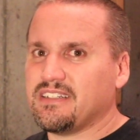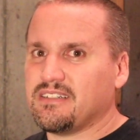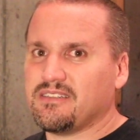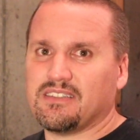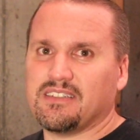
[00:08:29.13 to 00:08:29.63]

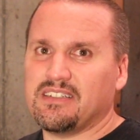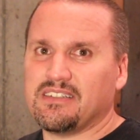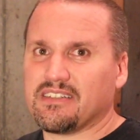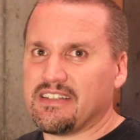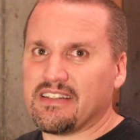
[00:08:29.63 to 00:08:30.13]

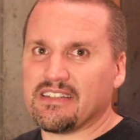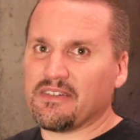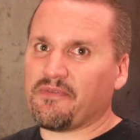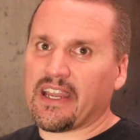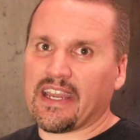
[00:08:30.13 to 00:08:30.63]
it's as
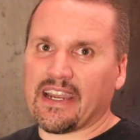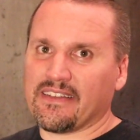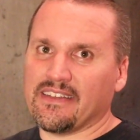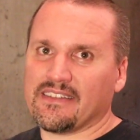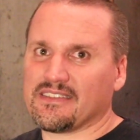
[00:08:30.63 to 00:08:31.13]
if I
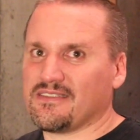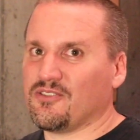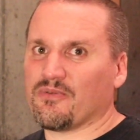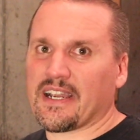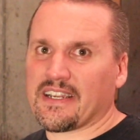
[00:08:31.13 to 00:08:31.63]
had this
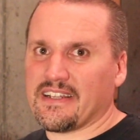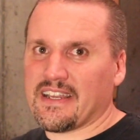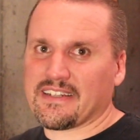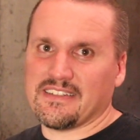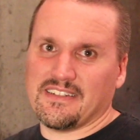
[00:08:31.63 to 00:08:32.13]
direct
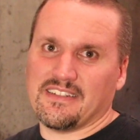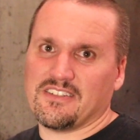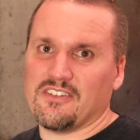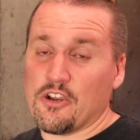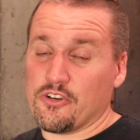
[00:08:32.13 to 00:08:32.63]
connected
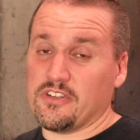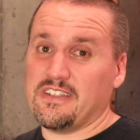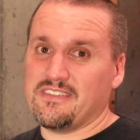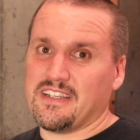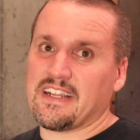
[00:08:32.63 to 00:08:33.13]

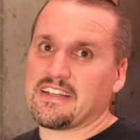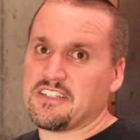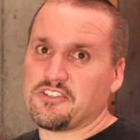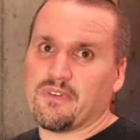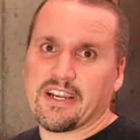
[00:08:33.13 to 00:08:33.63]

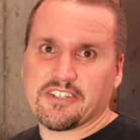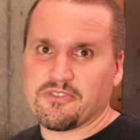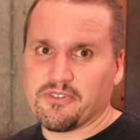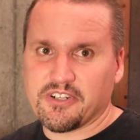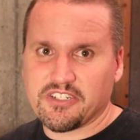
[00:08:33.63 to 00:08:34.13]
as direct
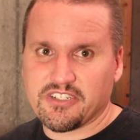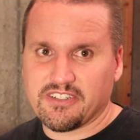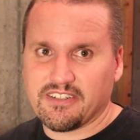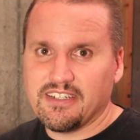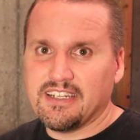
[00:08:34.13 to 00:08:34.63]
storage
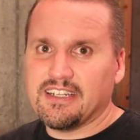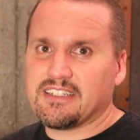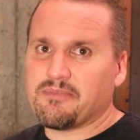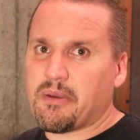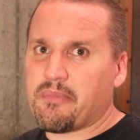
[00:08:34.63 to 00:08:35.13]
to
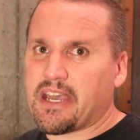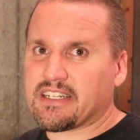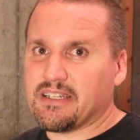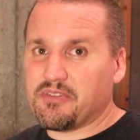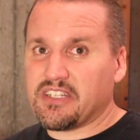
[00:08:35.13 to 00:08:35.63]
my
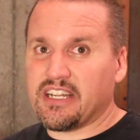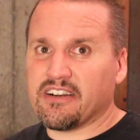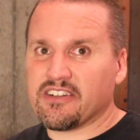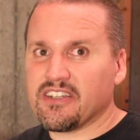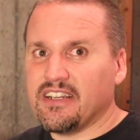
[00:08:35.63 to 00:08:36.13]
Macs
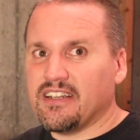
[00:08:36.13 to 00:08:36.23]
upstairs,